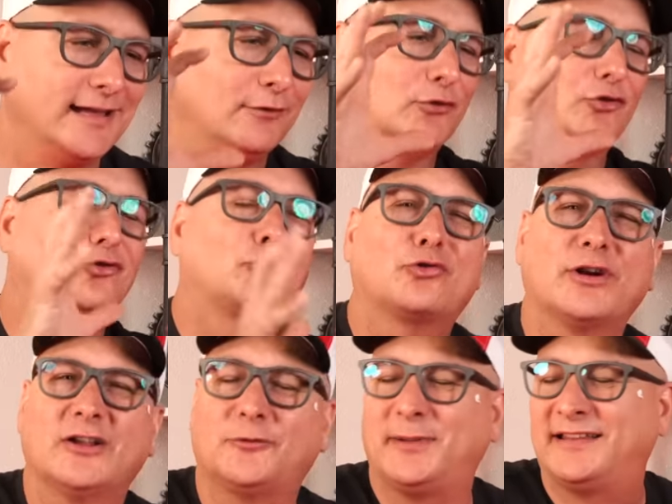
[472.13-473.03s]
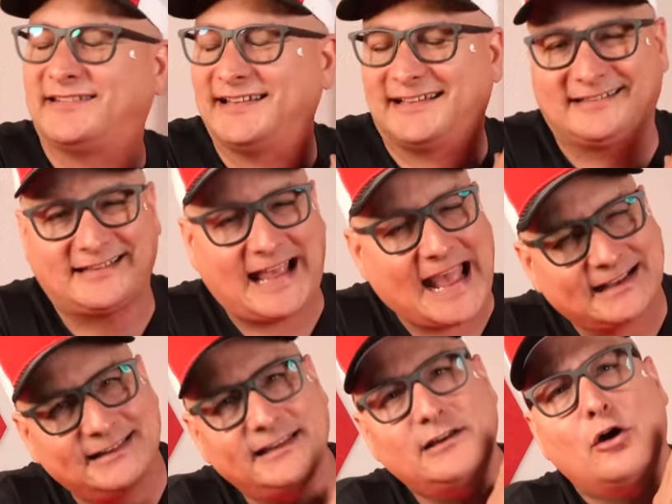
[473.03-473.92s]
It was crisp. It's
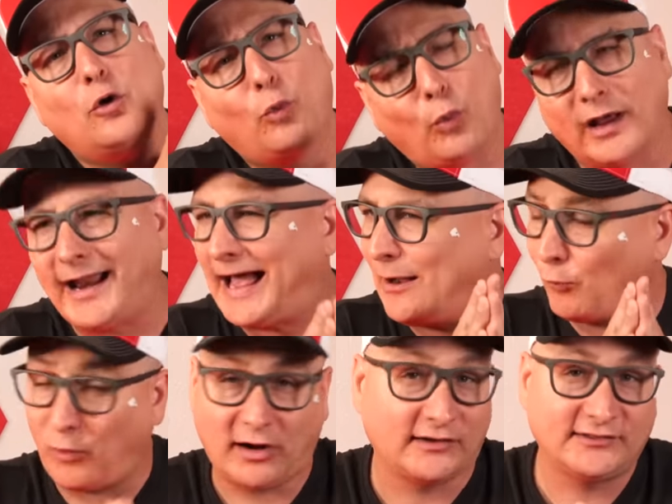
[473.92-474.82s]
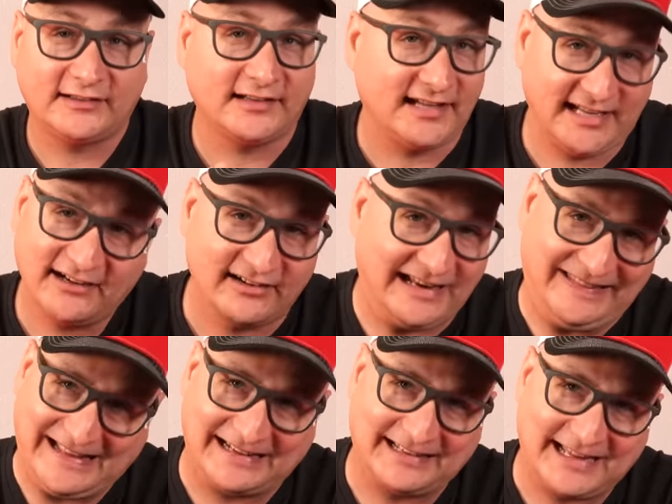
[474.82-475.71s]
exactly what I wanted to hear in
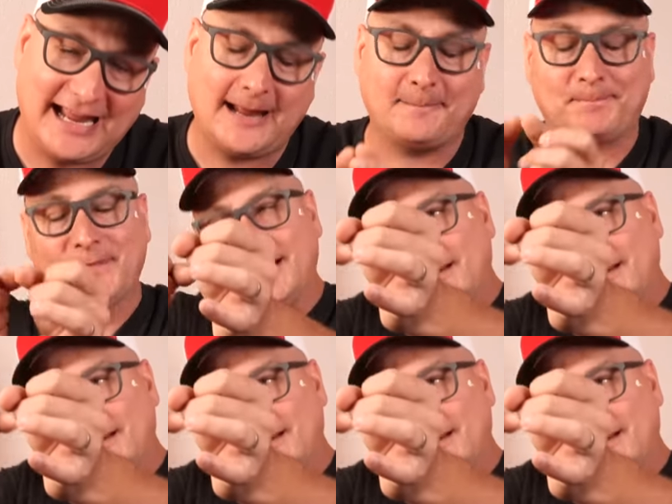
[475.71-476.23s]
that game.